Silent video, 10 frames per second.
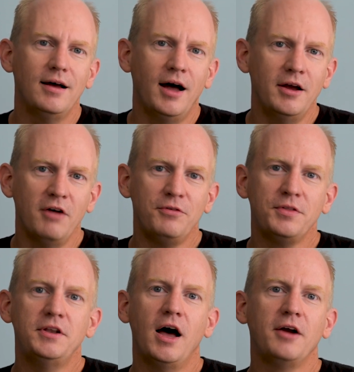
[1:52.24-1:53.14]
"I offer
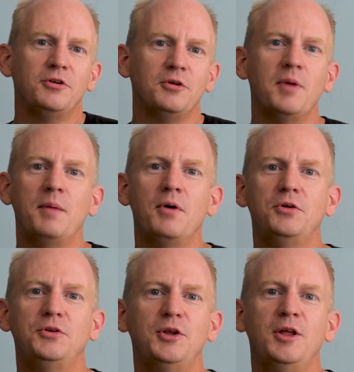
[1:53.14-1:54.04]
the doctor my
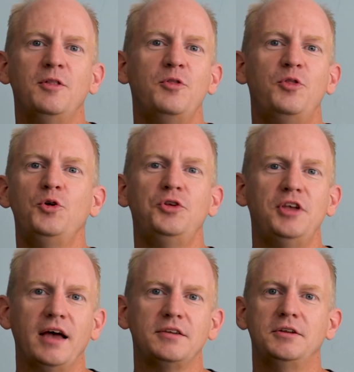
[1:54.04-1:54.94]
most
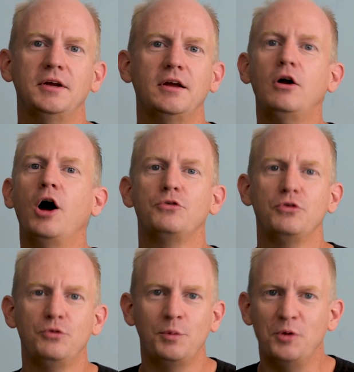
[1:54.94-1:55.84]
enthusiastic
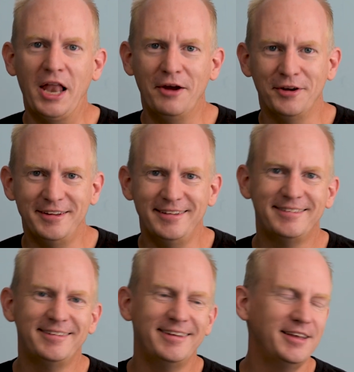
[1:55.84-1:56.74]

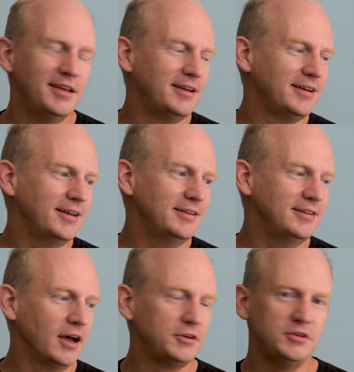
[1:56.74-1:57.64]
contrafibularities." And
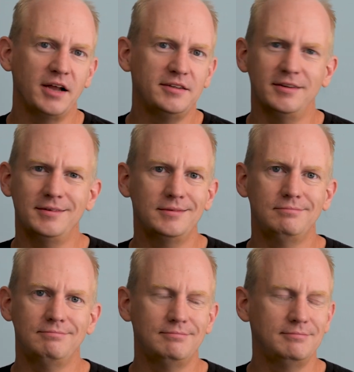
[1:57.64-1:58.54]
Dr. Johnson says,
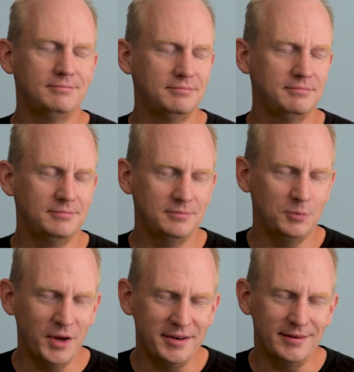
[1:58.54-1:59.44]

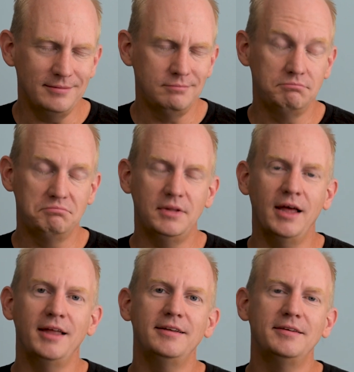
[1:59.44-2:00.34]
"What?"
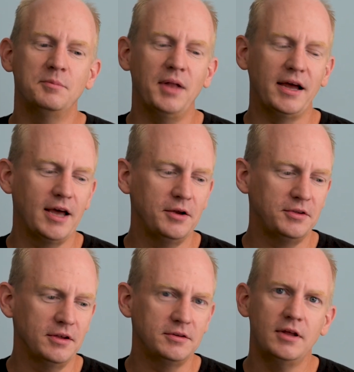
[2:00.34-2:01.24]
And Blackadder
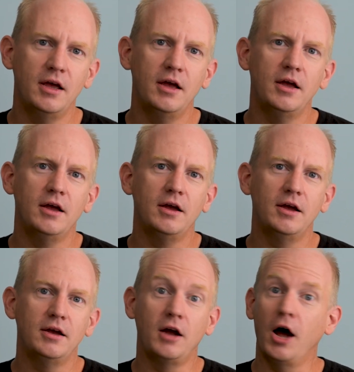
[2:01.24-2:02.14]
says,
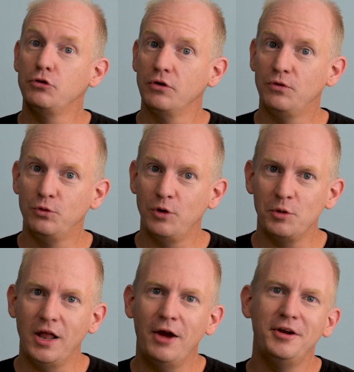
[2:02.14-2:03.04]

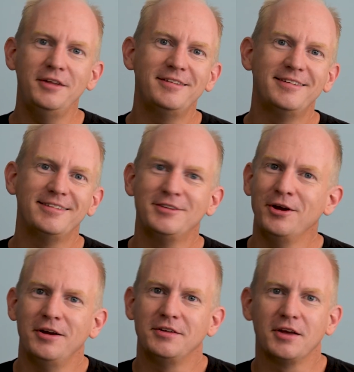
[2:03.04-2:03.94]
"Contrafibularities,
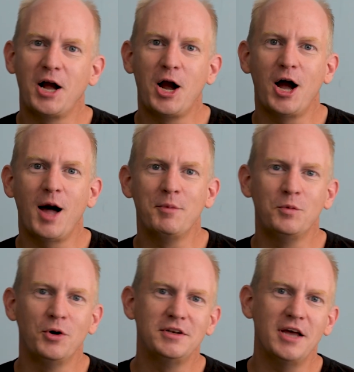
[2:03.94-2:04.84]
sir? It's a common
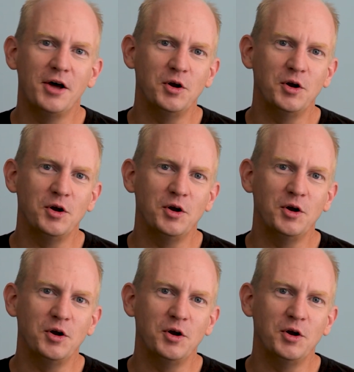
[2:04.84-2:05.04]
word down